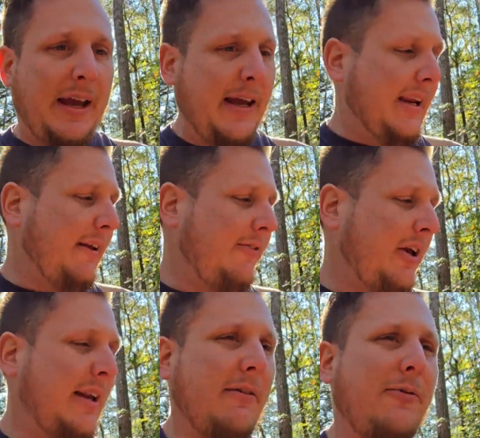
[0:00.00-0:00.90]
And if you
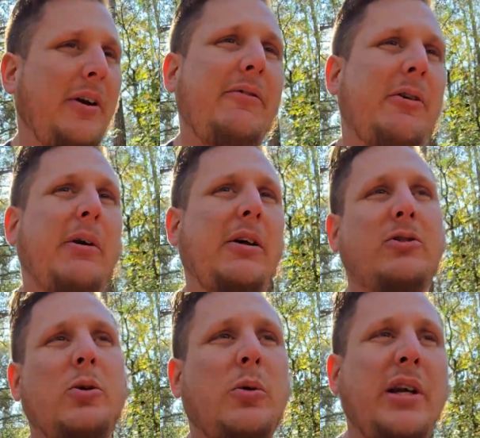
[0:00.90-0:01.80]
get it for even around
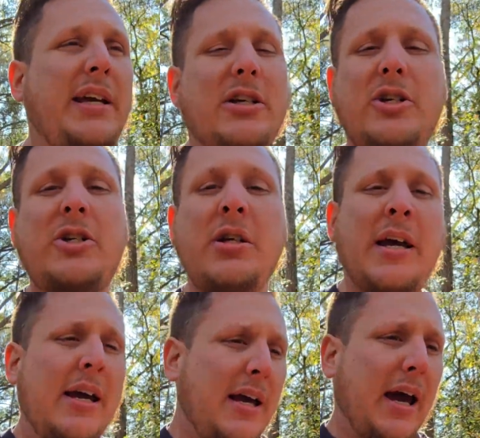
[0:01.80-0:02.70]
20ish,
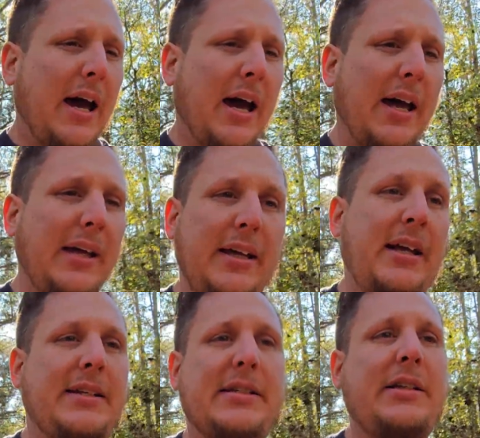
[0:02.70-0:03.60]
uh,
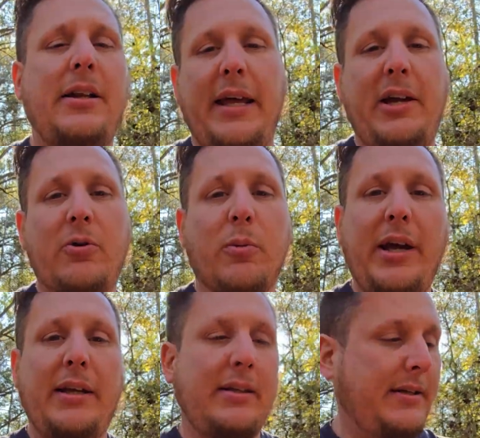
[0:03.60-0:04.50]
it's still a
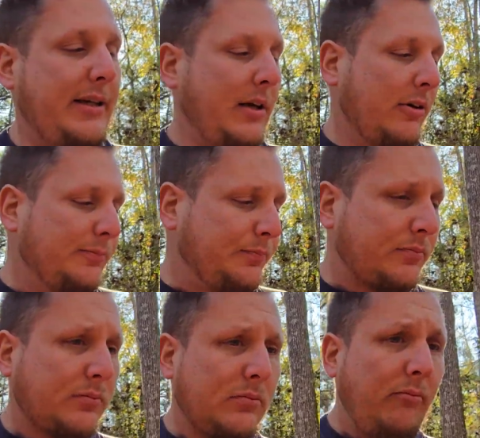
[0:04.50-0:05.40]
great deal
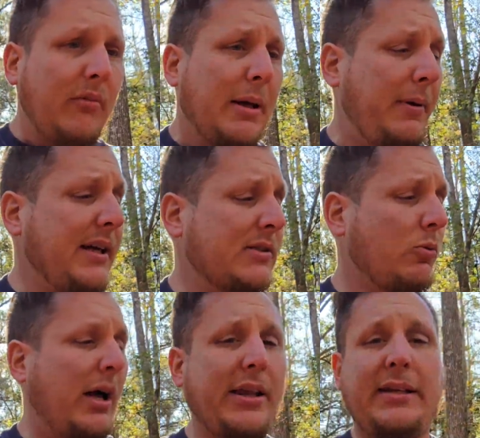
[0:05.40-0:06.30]
because
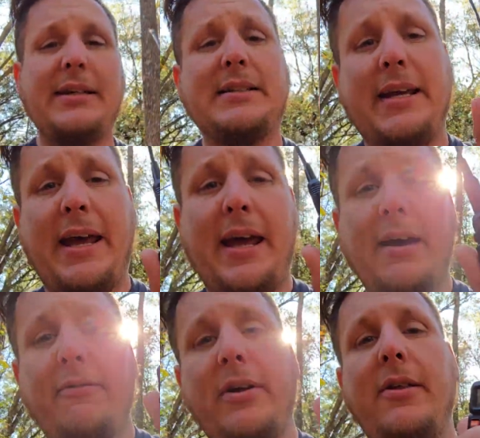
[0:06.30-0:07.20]
while it doesn't
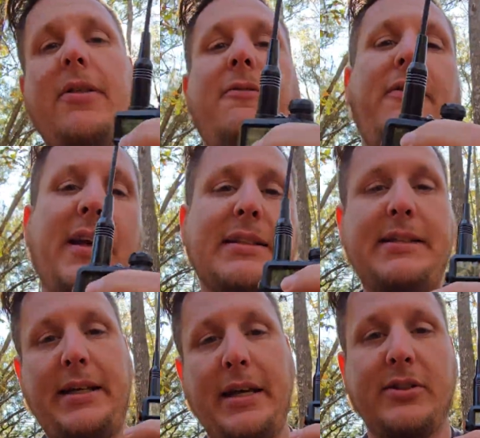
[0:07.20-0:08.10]
have the
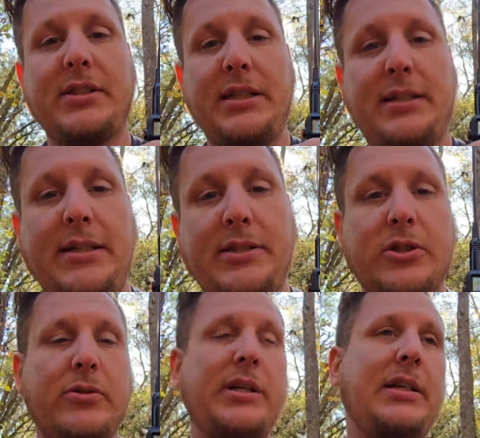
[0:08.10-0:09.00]
fancy LCD
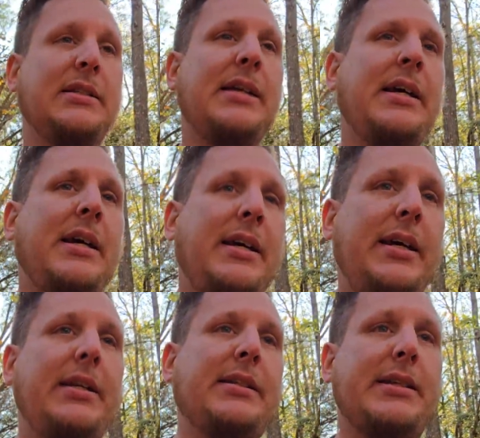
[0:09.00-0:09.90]
screens,
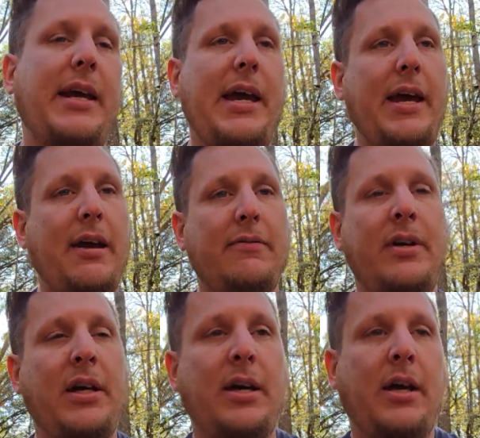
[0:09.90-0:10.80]
it doesn't have
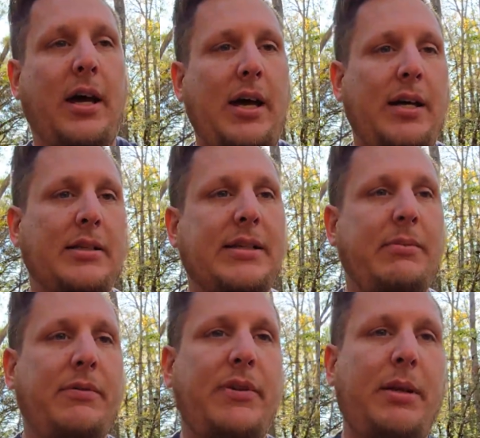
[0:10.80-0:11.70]
uh, some
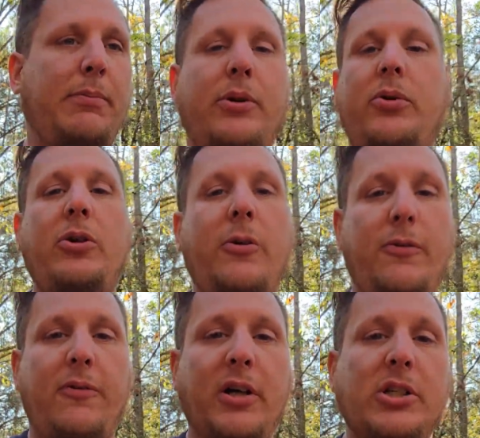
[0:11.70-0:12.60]
of the Bluetooth
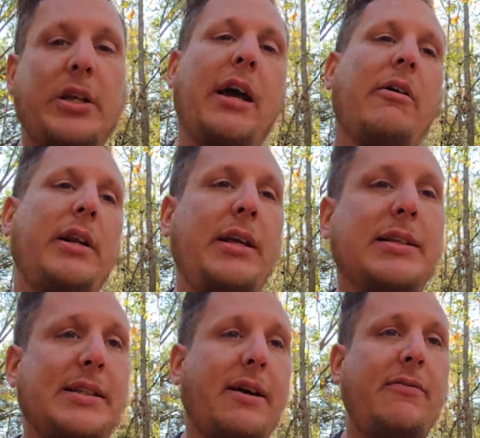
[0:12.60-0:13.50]
functionality and
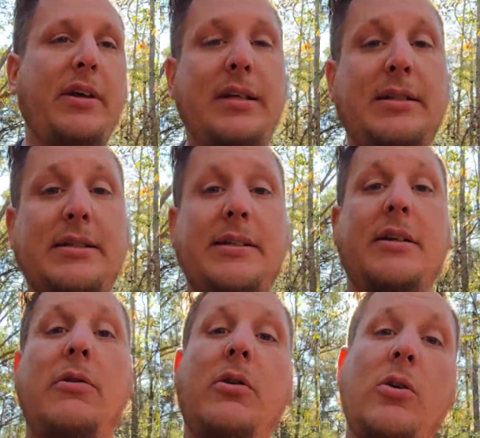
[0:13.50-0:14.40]
stuff, it
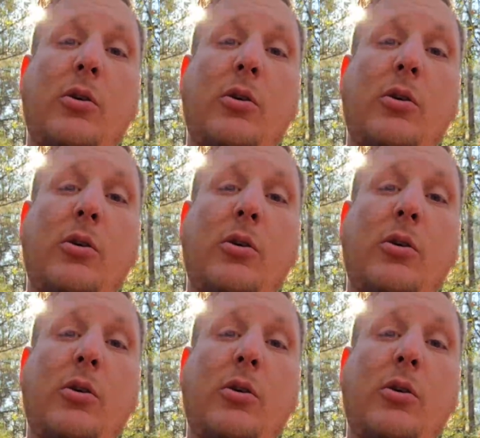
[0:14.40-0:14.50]
still